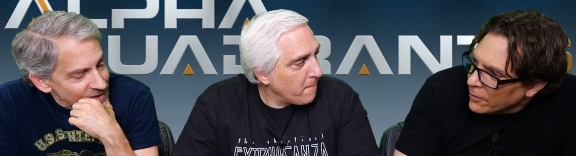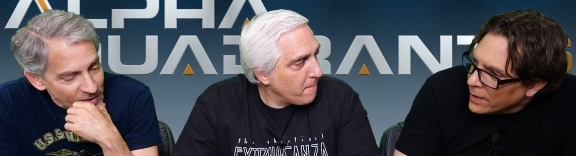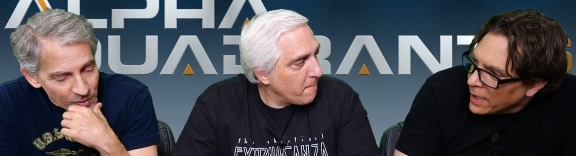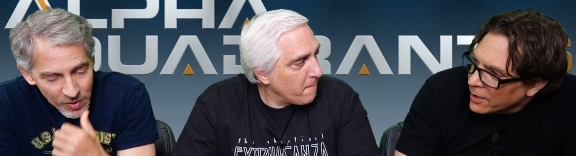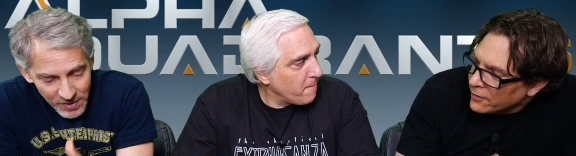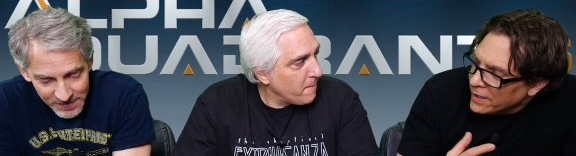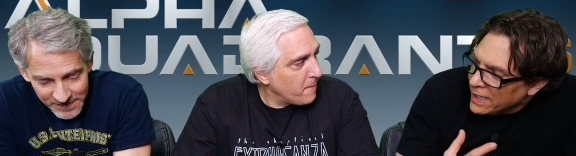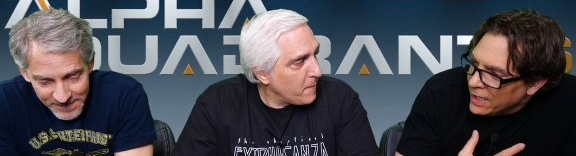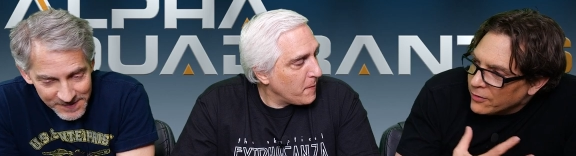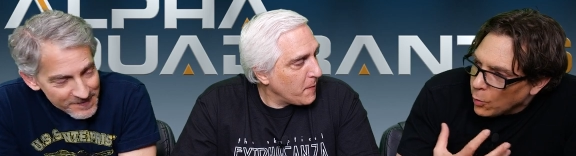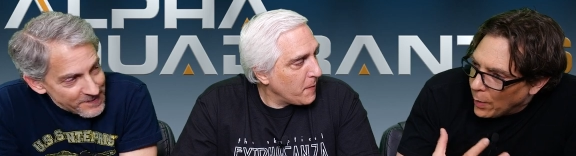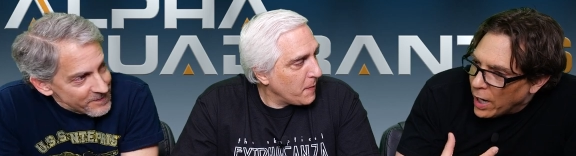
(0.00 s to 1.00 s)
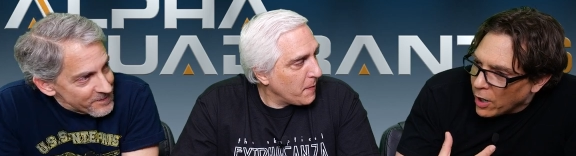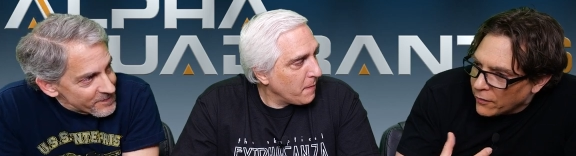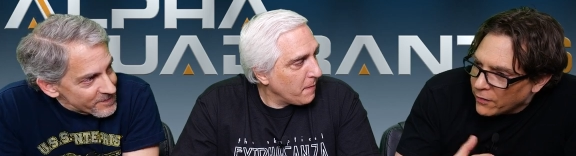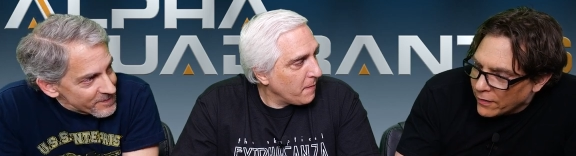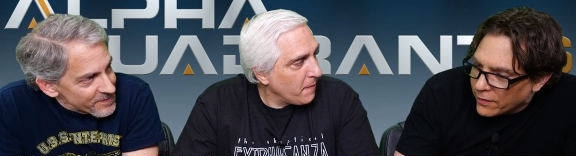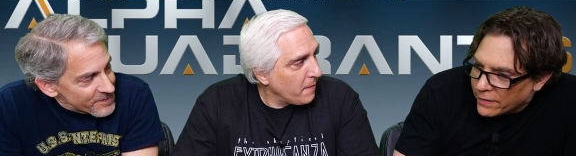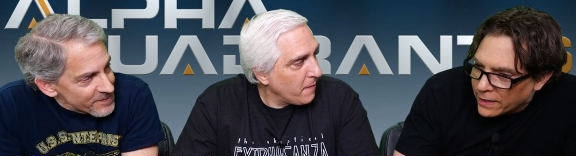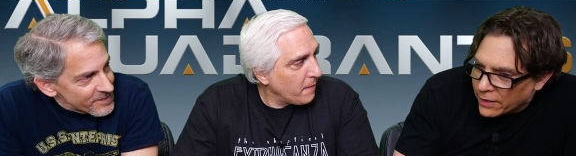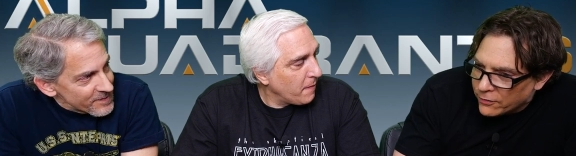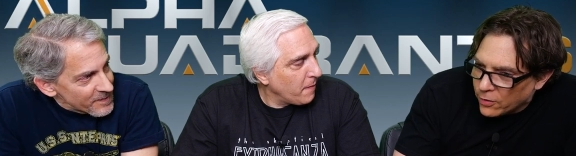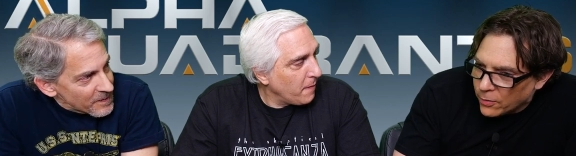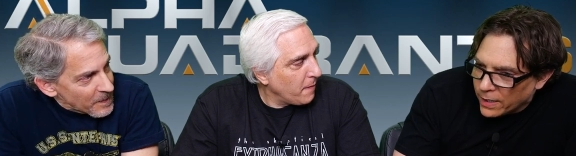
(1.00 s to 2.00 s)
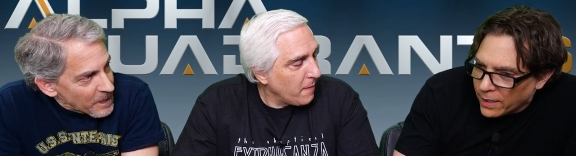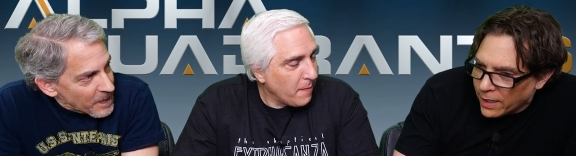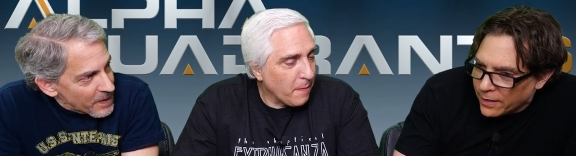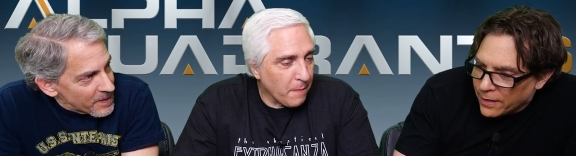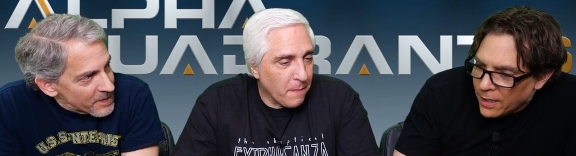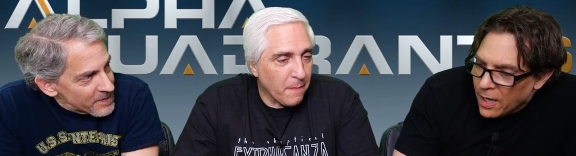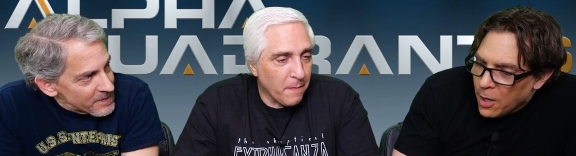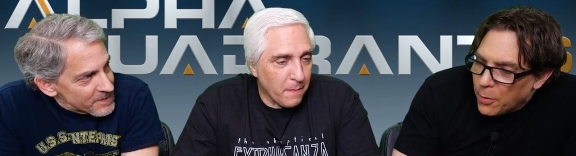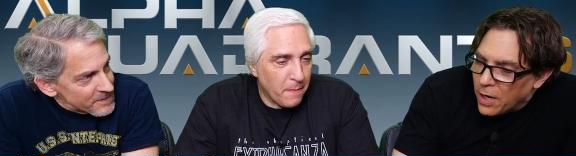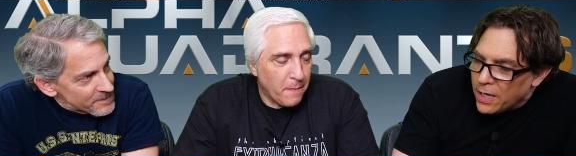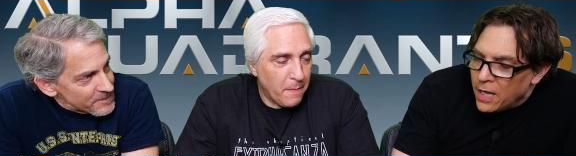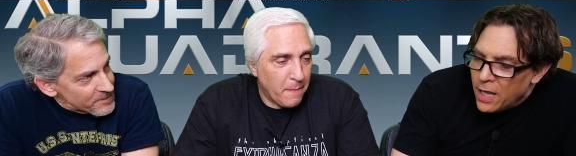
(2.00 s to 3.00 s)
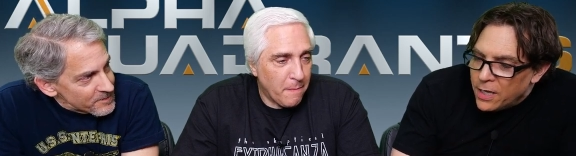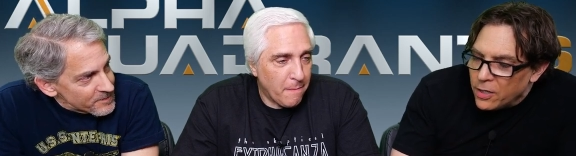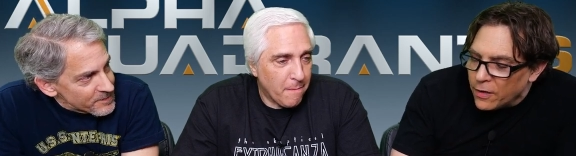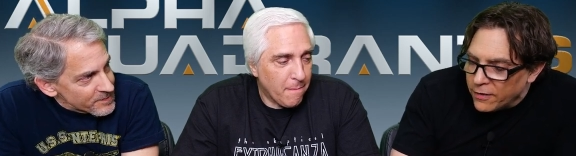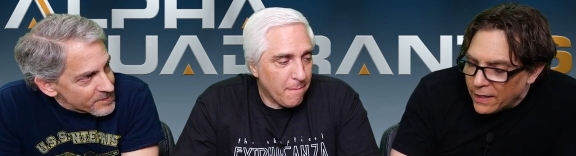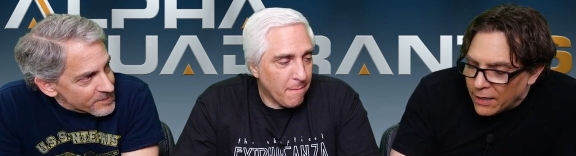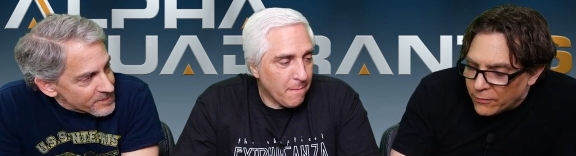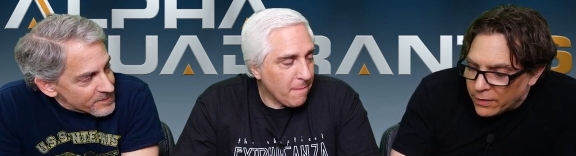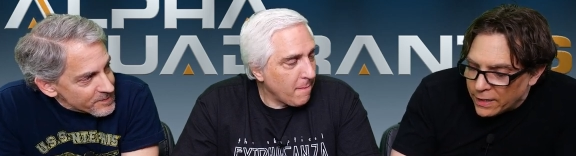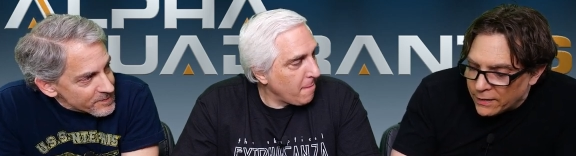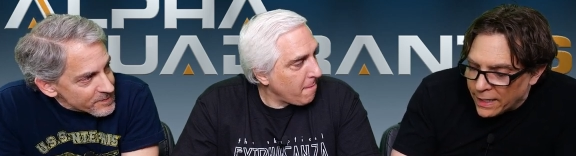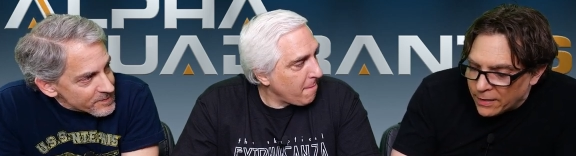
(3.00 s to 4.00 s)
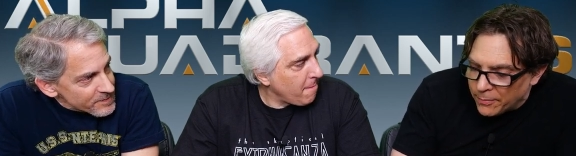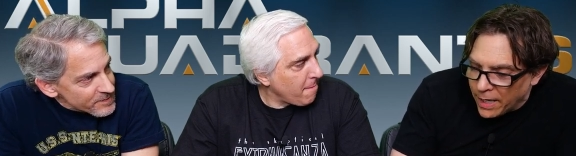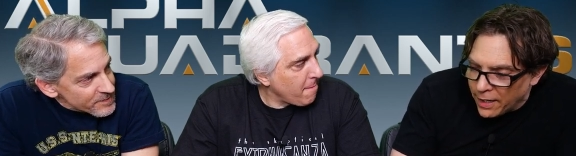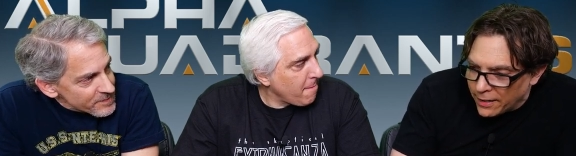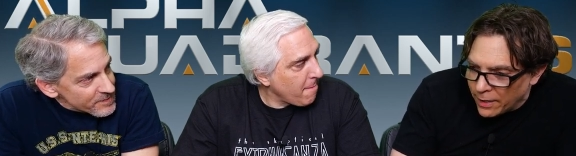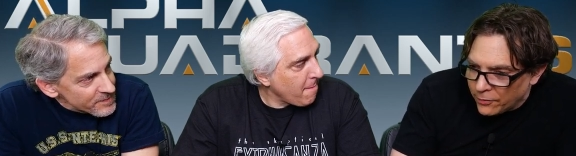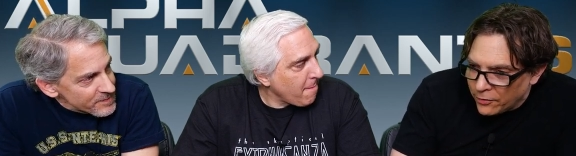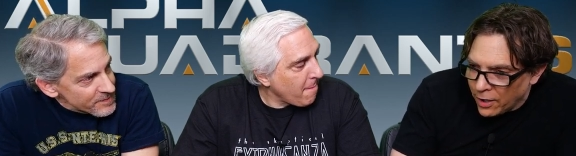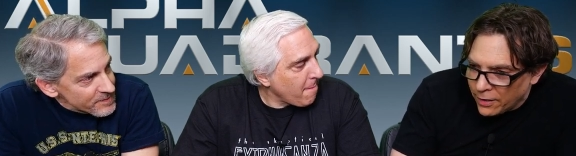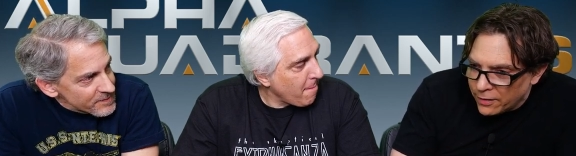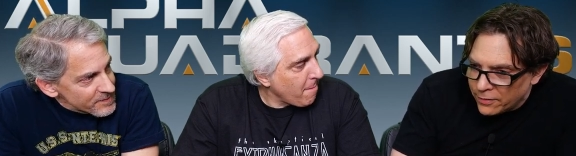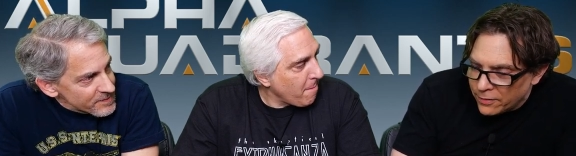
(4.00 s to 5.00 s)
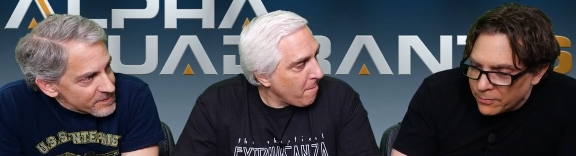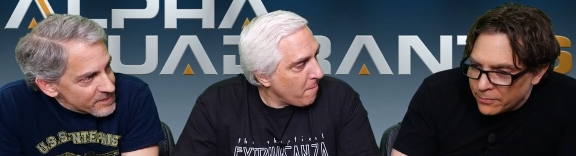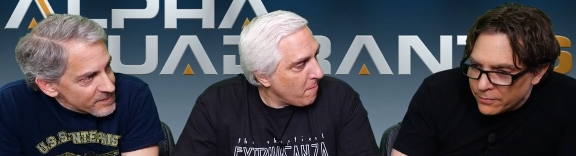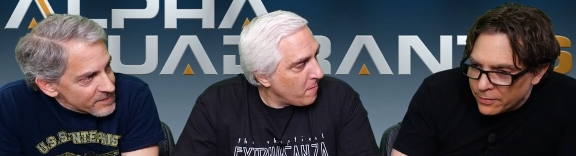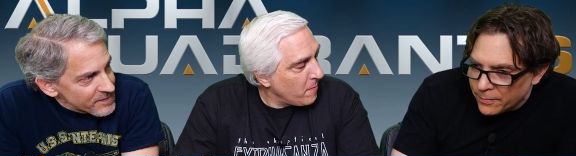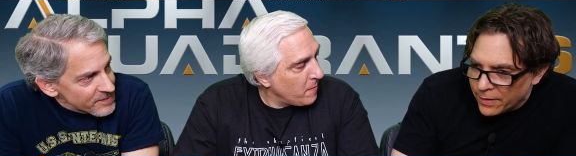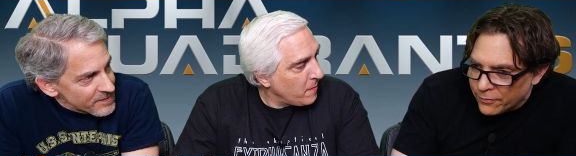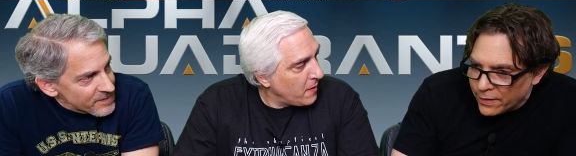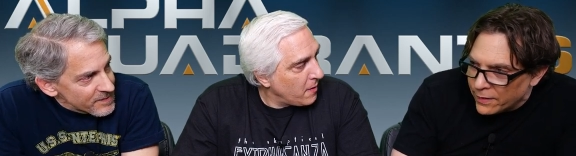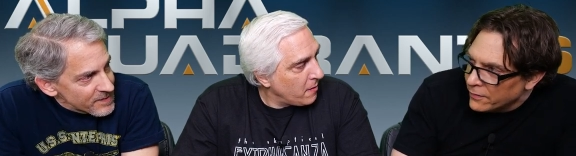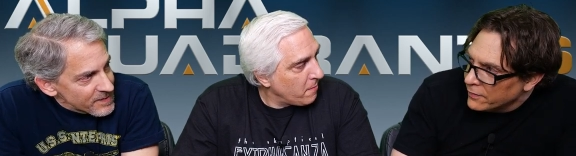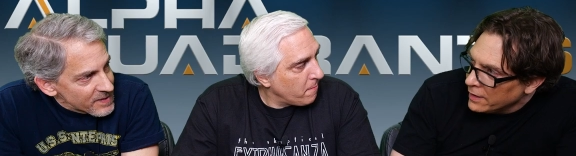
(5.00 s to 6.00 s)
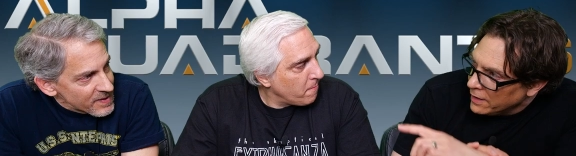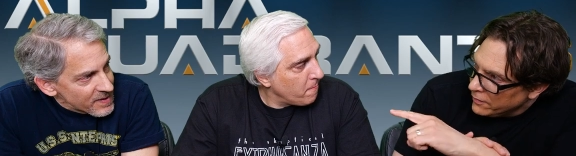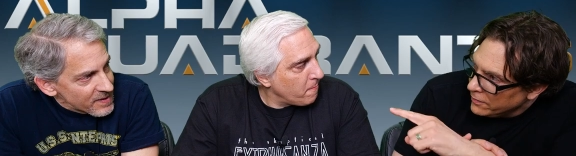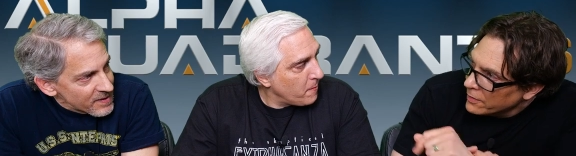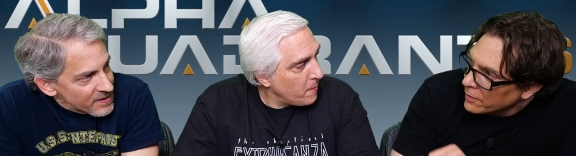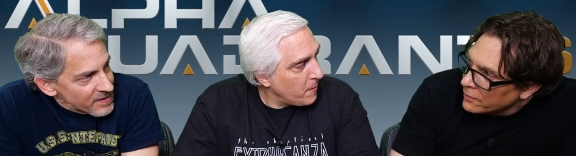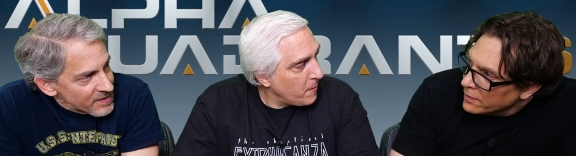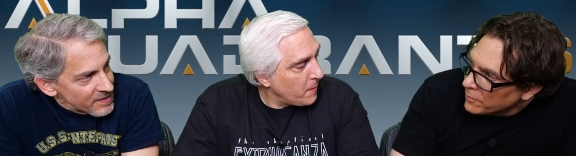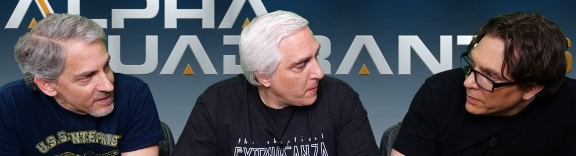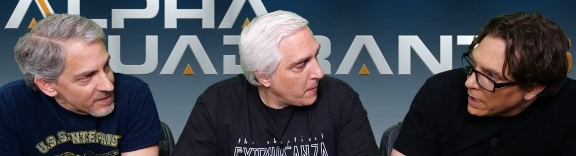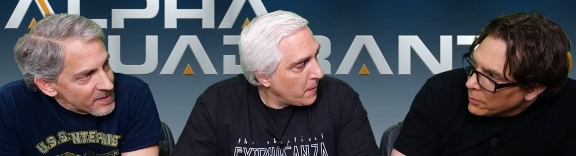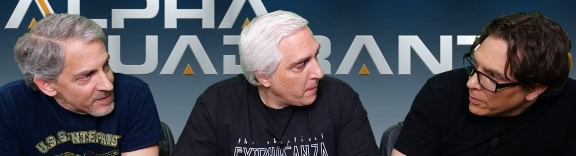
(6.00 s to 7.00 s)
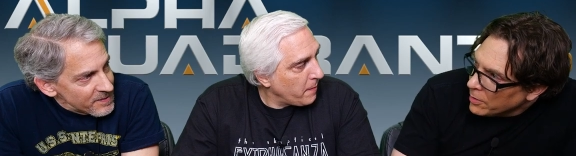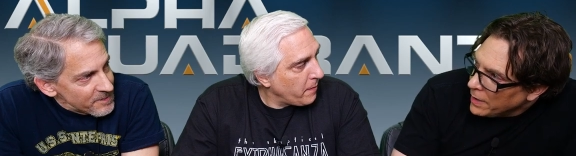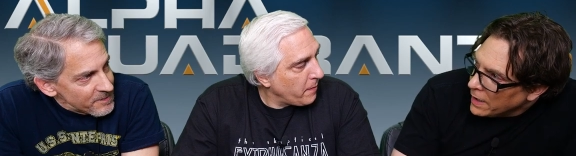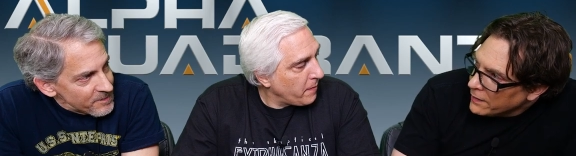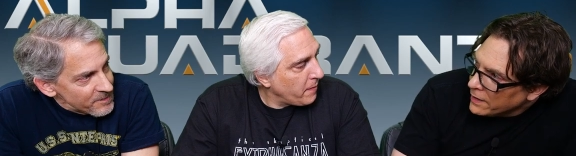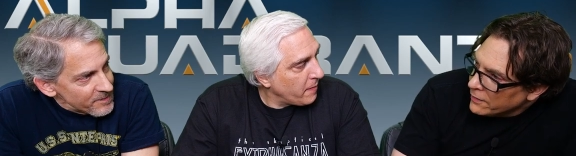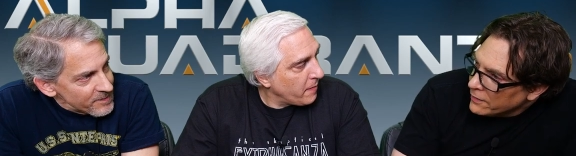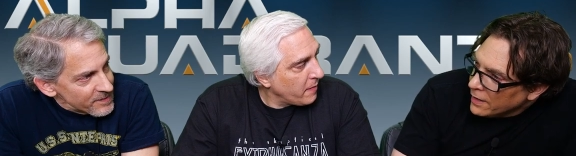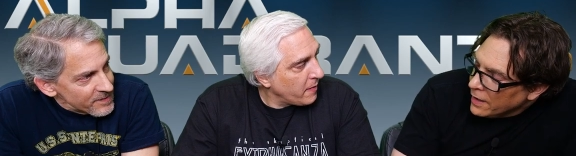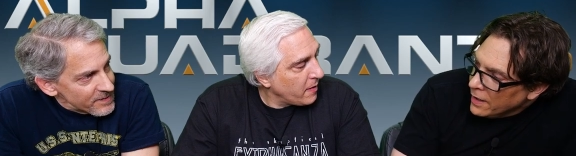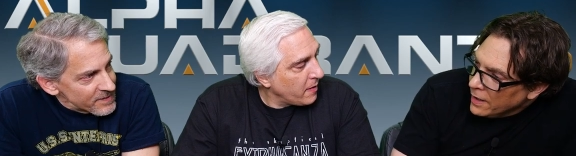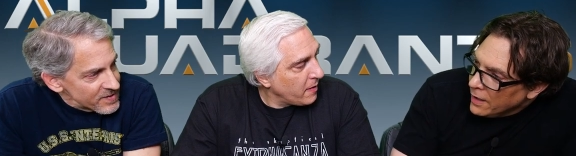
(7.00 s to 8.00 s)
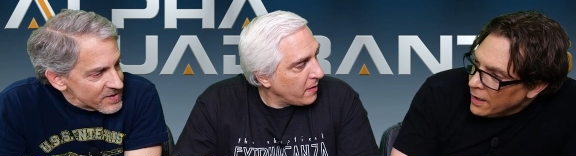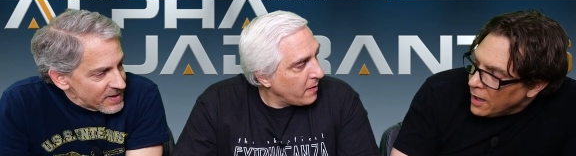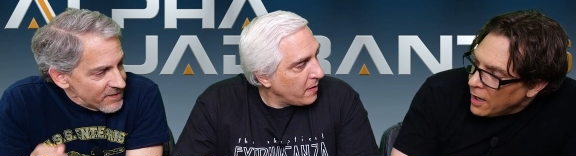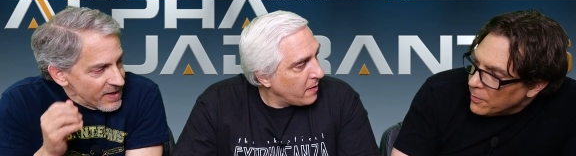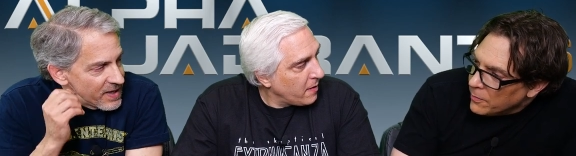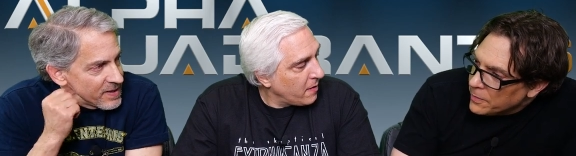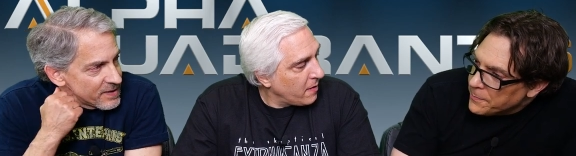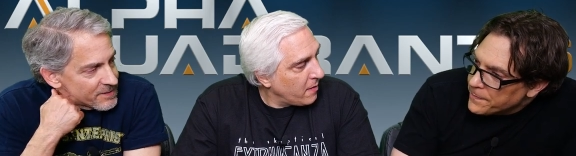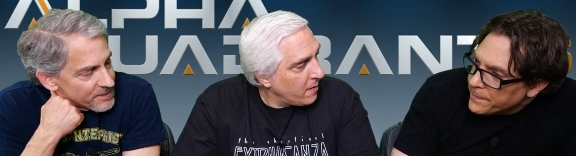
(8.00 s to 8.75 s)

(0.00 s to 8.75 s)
Speaker 1: cool. on because he is aware of everything that's going on. Mm -hmm. But you know the thing I really liked about it, and I was talking to to my friend Steve, you know Steve Blackwell about this. Um,